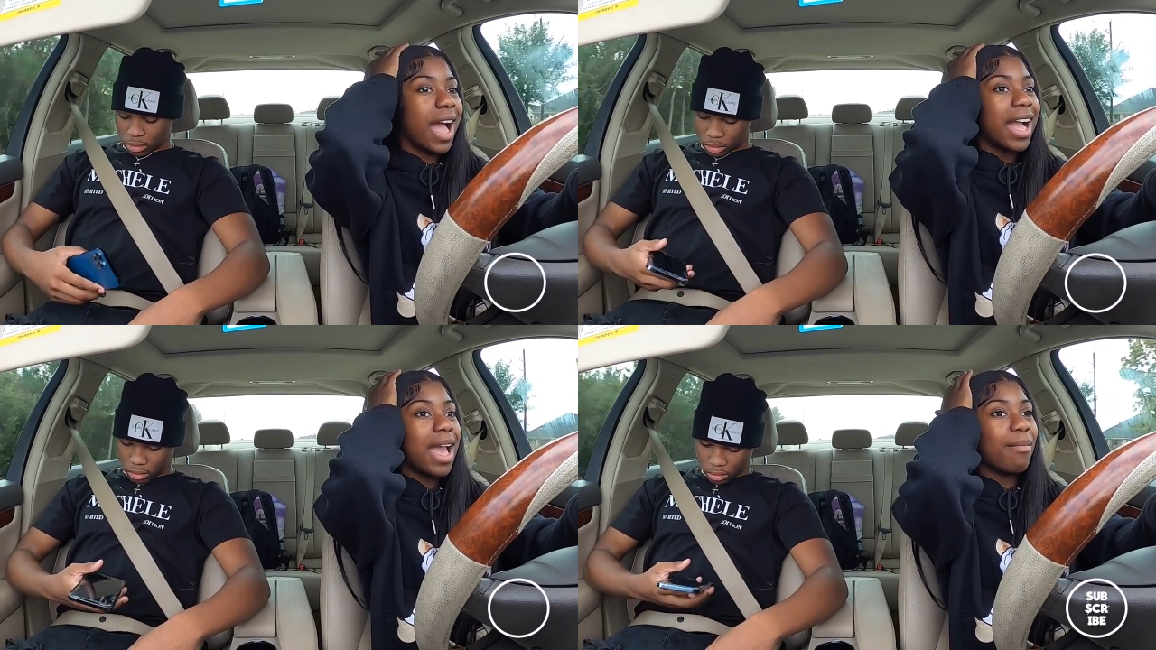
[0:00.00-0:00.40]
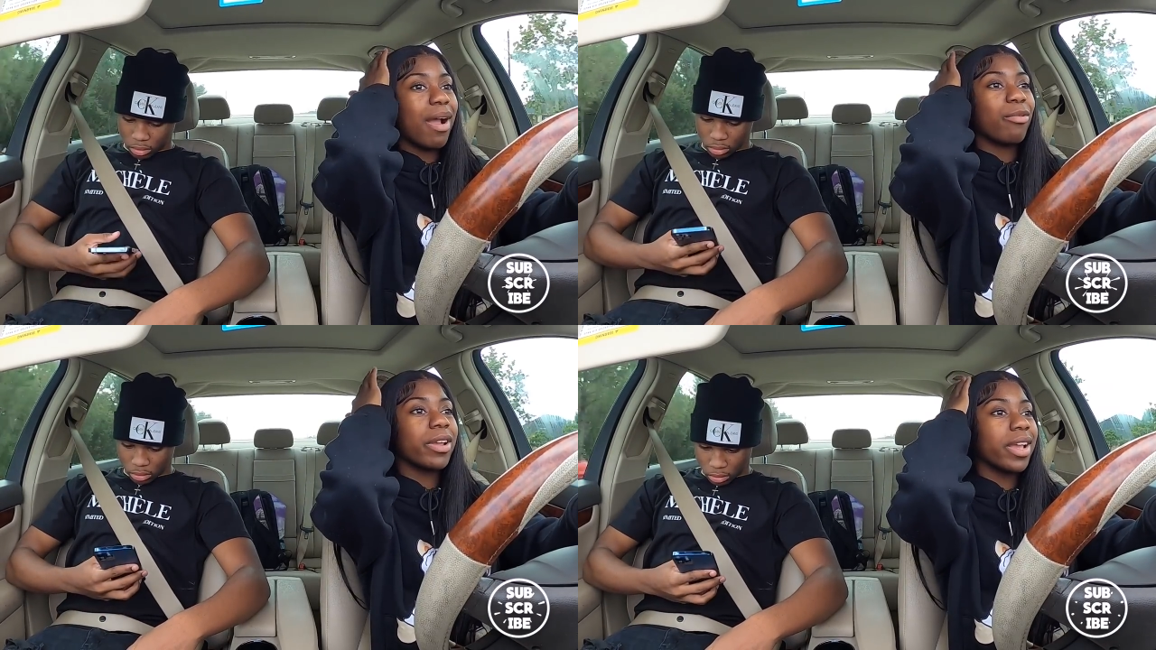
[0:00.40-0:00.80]
Speaker 1: I
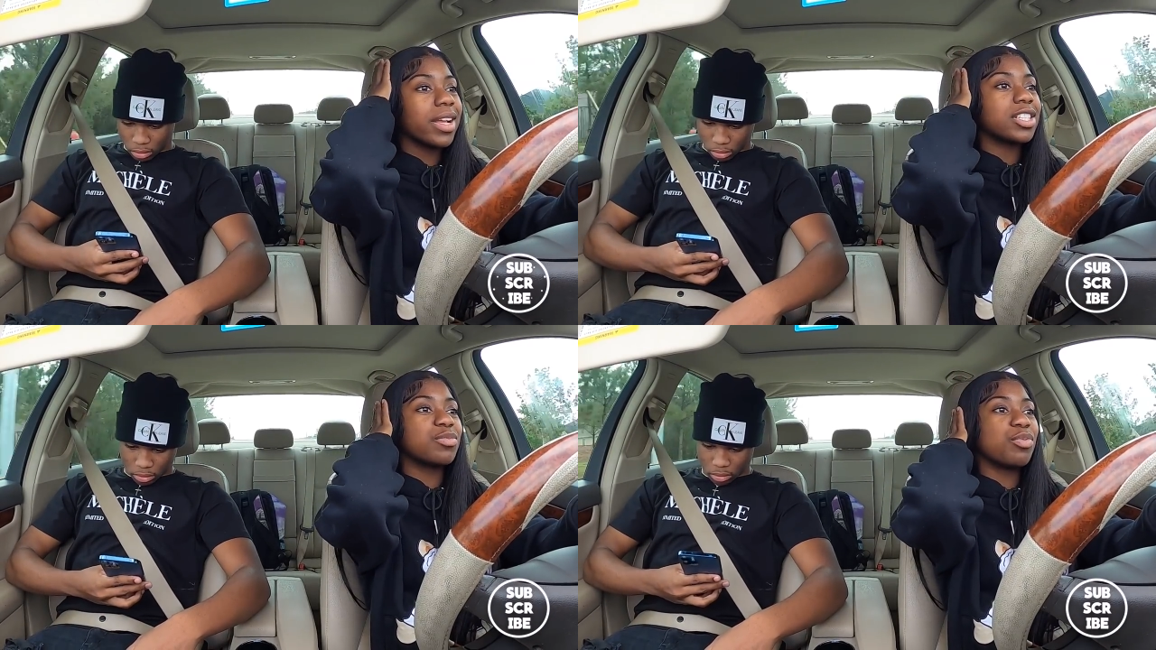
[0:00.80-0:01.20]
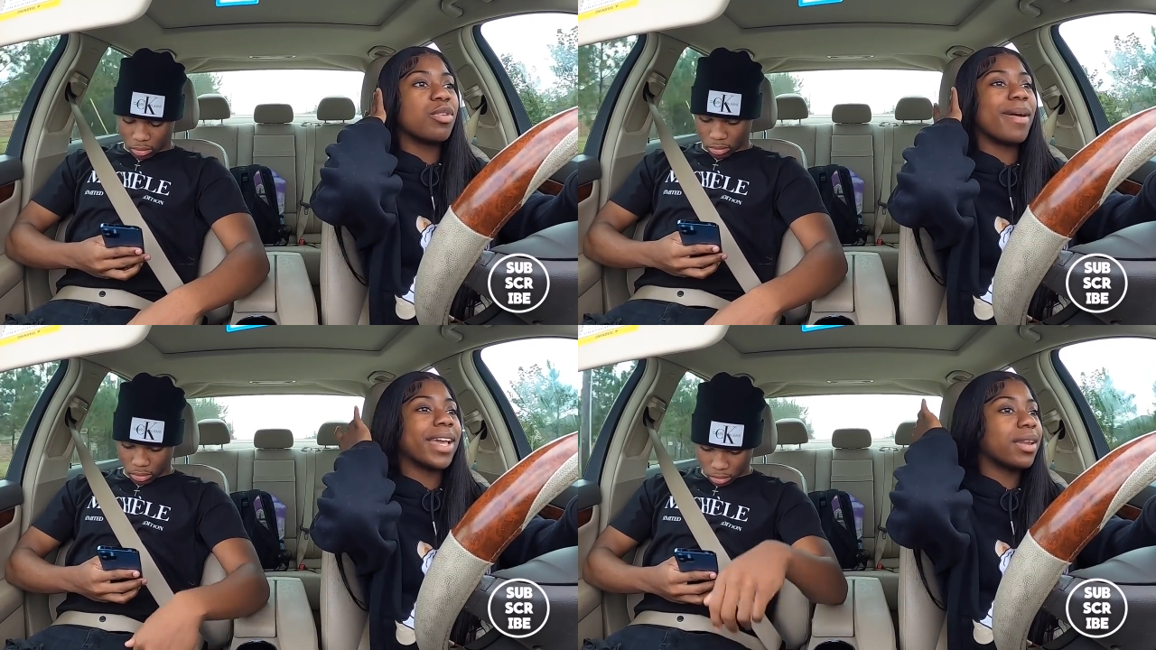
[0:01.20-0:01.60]
got my real hair
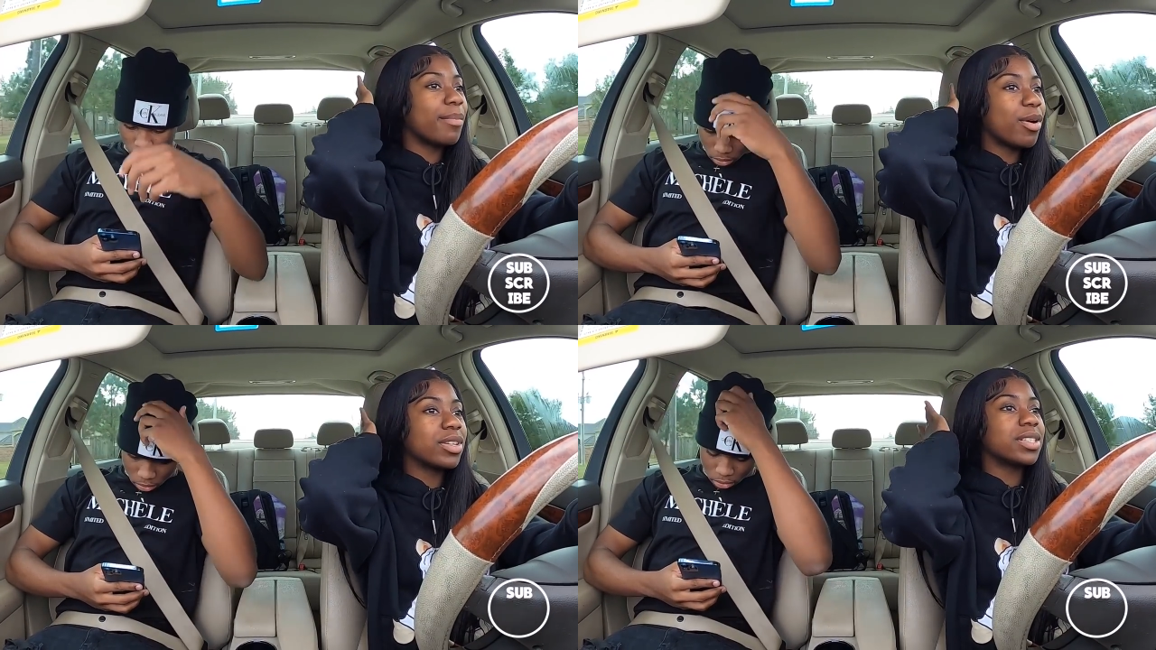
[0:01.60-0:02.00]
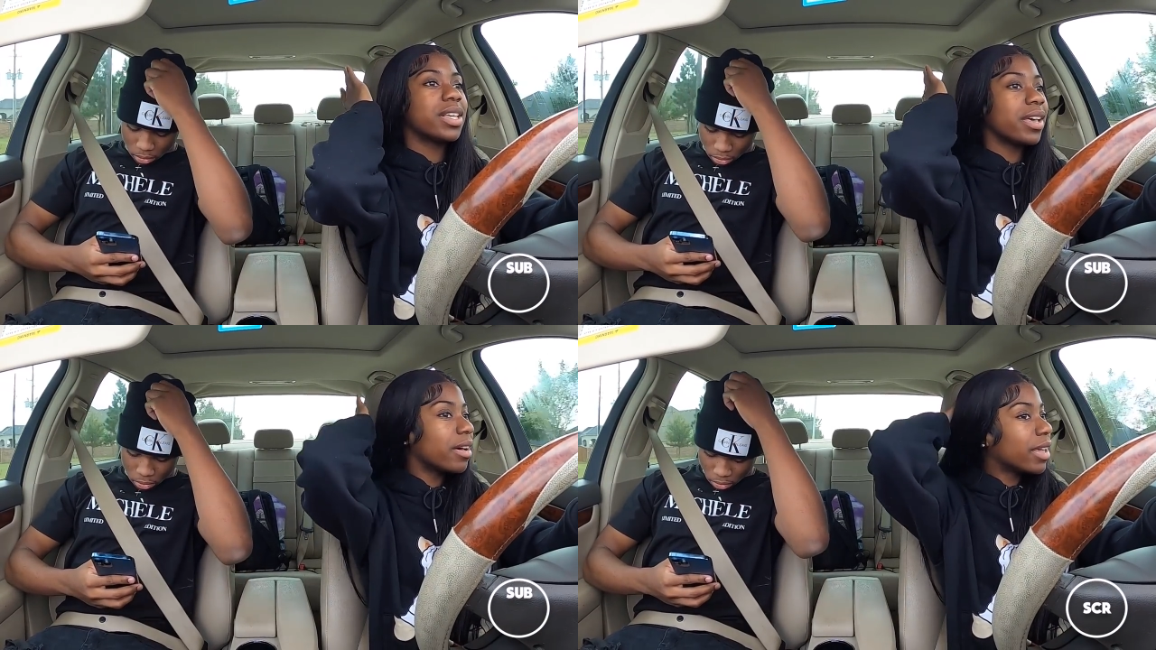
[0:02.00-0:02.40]
just pulled back in a
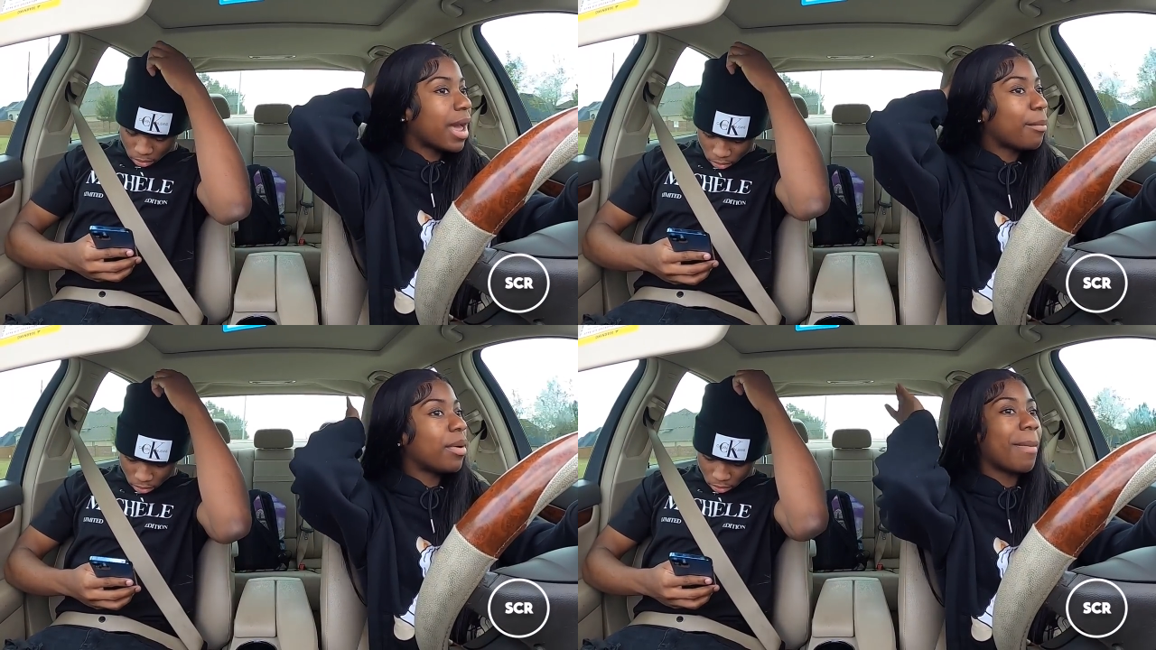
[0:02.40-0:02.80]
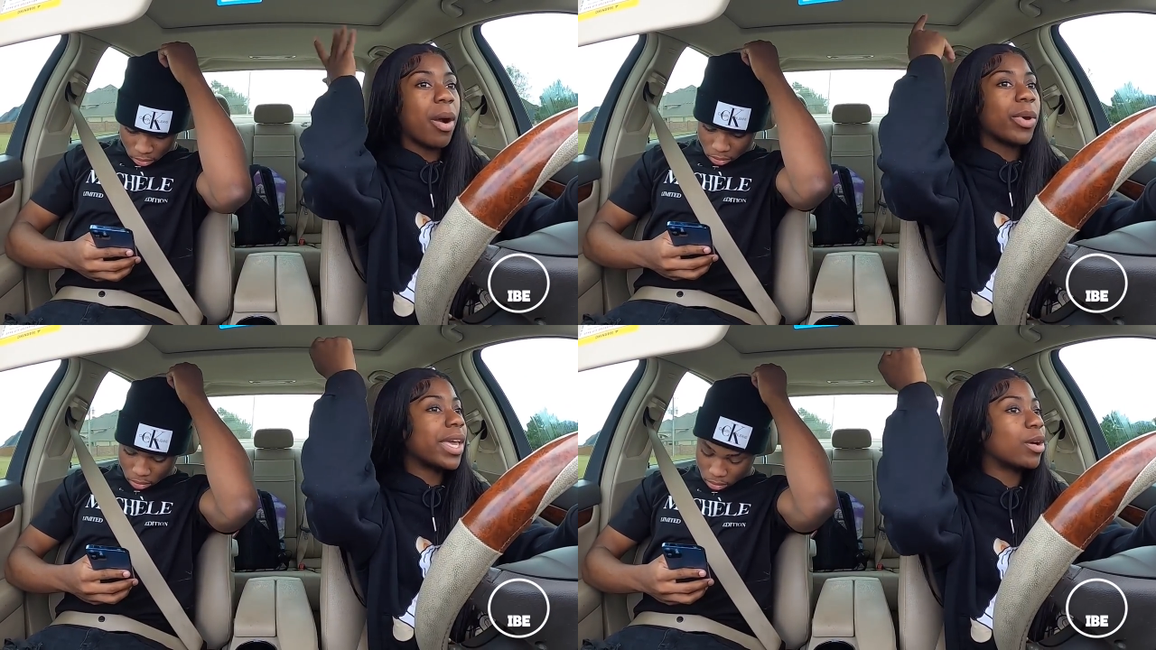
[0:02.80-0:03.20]
ponytail and I
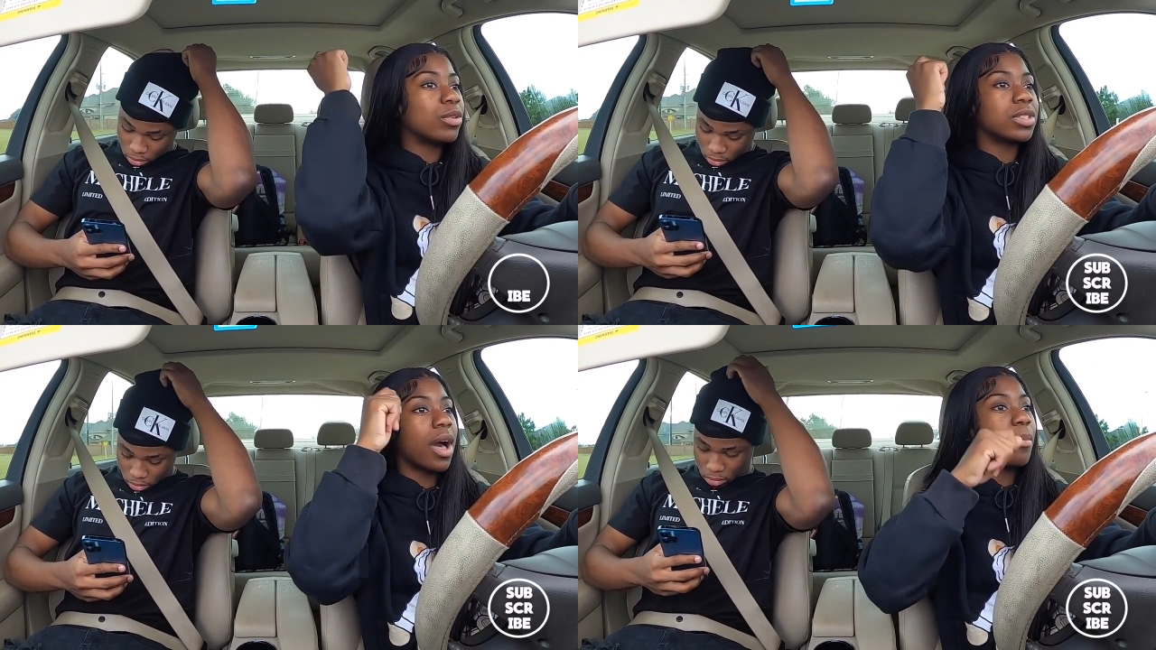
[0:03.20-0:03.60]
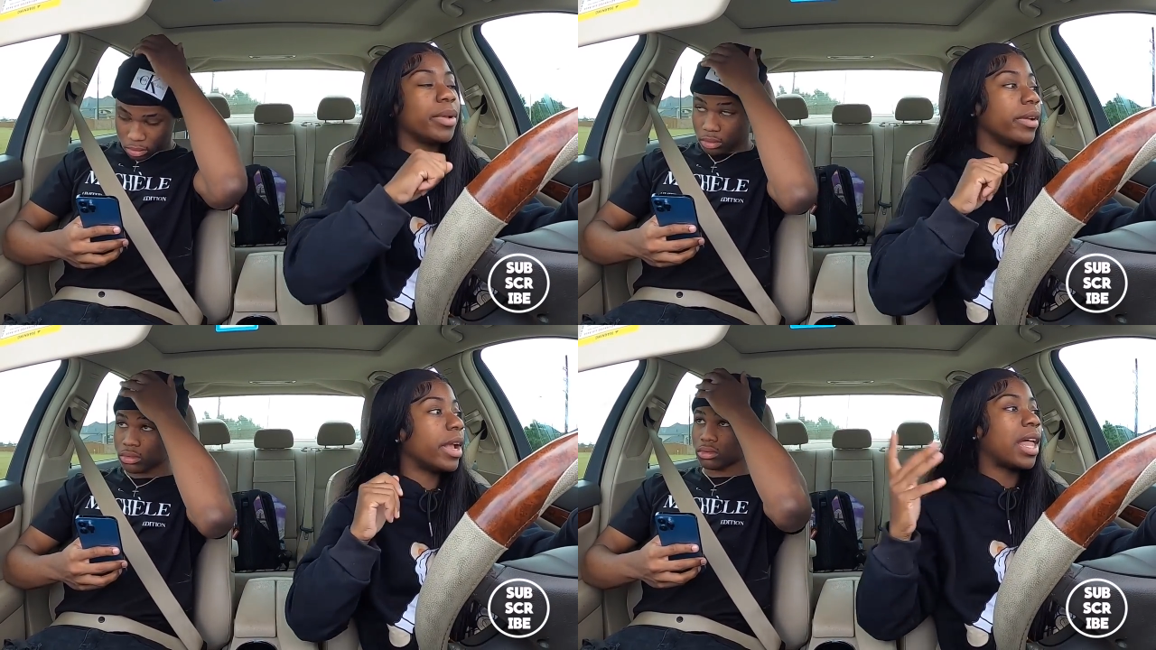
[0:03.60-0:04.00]
put my wig on
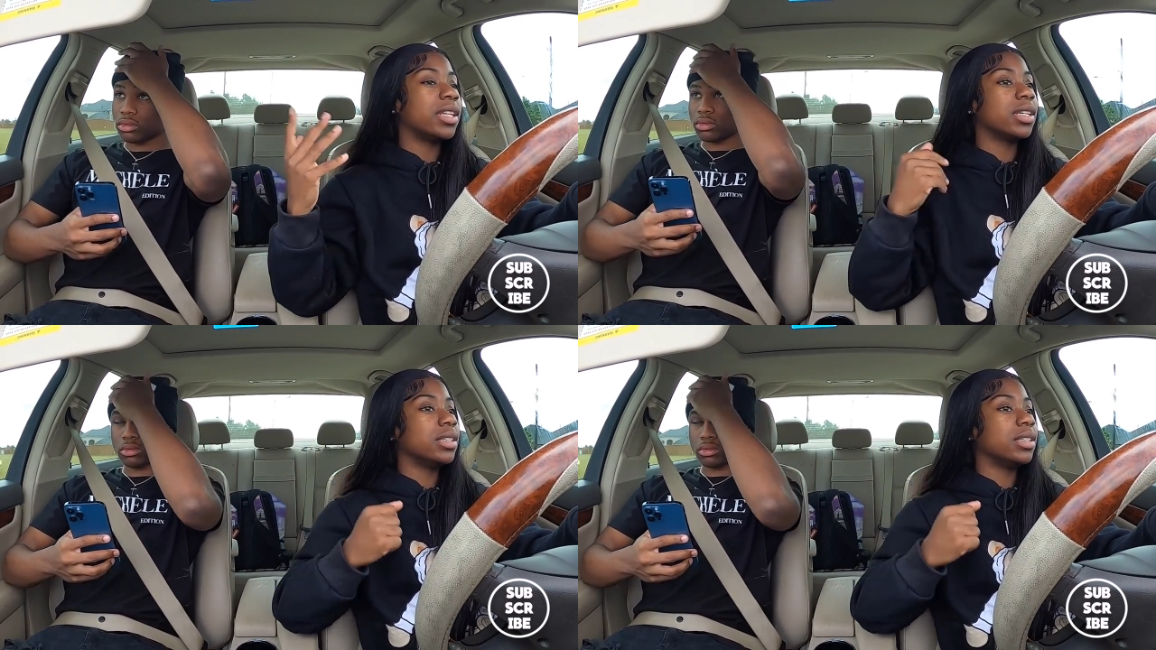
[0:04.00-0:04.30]
top, period. I look